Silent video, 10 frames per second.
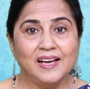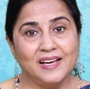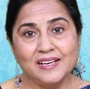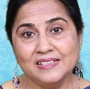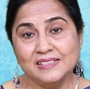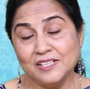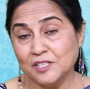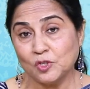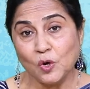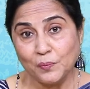and there
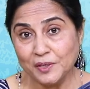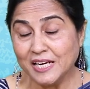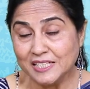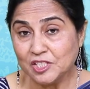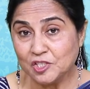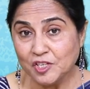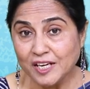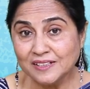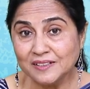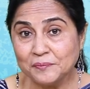is comprehension
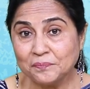check.